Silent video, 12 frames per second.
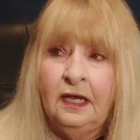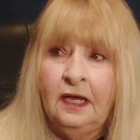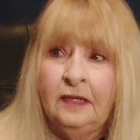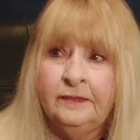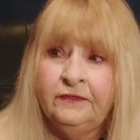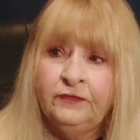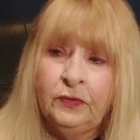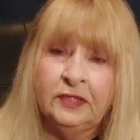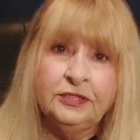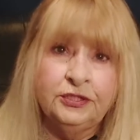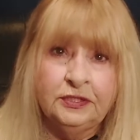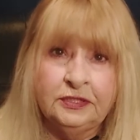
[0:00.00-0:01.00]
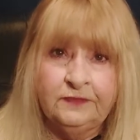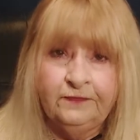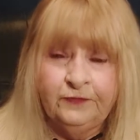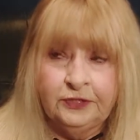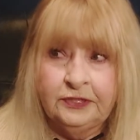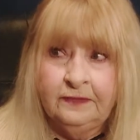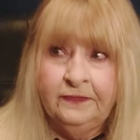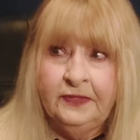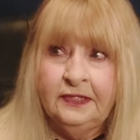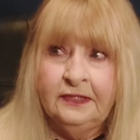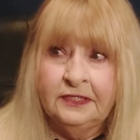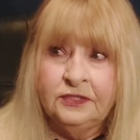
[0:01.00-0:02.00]
If you audition for
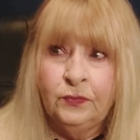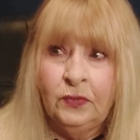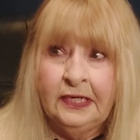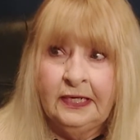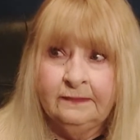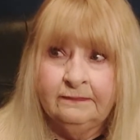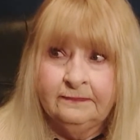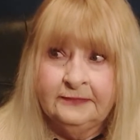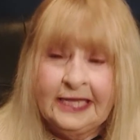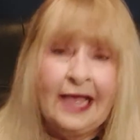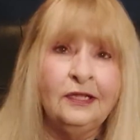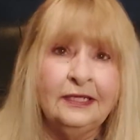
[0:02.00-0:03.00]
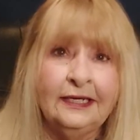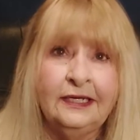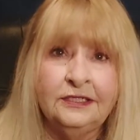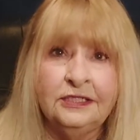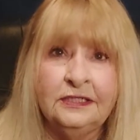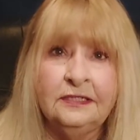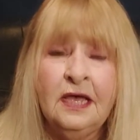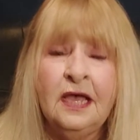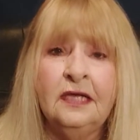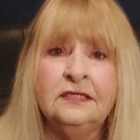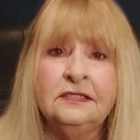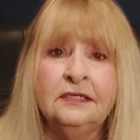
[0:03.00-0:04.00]
something, that's what a talent agent
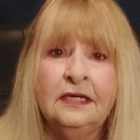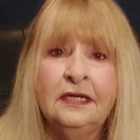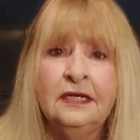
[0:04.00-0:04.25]
does.